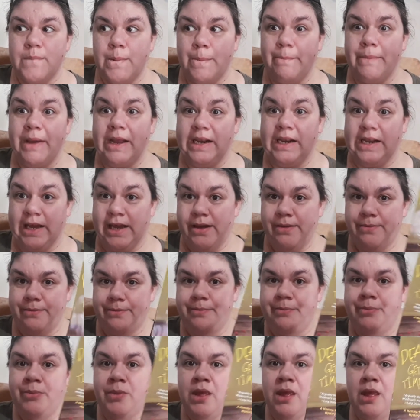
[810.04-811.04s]
Monday.
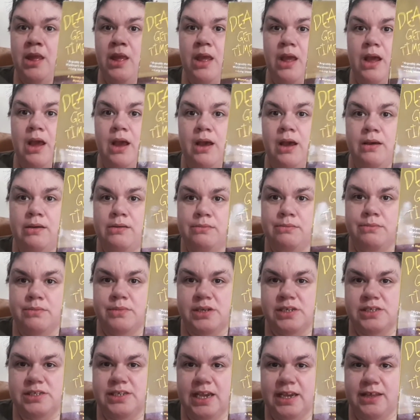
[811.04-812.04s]

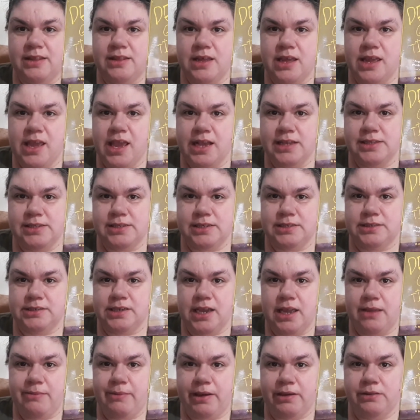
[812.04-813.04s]
Death Gets a
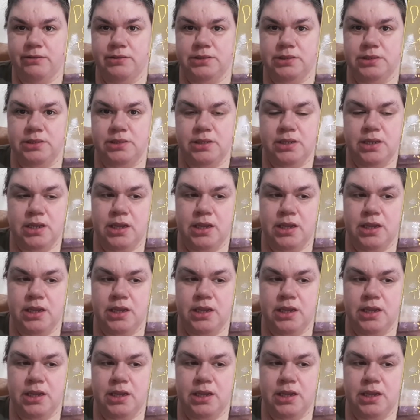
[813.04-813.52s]
Timeout.